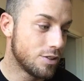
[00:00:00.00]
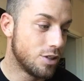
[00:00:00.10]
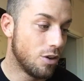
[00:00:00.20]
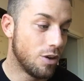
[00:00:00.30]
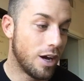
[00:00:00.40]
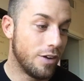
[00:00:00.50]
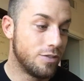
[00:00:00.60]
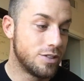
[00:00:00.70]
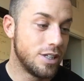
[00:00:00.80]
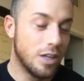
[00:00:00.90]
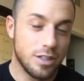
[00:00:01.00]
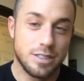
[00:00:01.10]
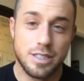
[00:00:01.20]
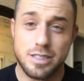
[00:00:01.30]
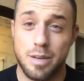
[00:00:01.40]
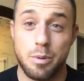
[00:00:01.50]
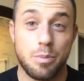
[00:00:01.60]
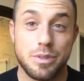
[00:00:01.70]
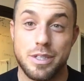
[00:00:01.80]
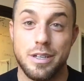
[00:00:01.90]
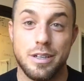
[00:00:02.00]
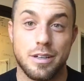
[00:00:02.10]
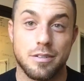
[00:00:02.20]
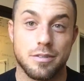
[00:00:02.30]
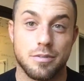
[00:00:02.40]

So I've seen all these things that I've been pretending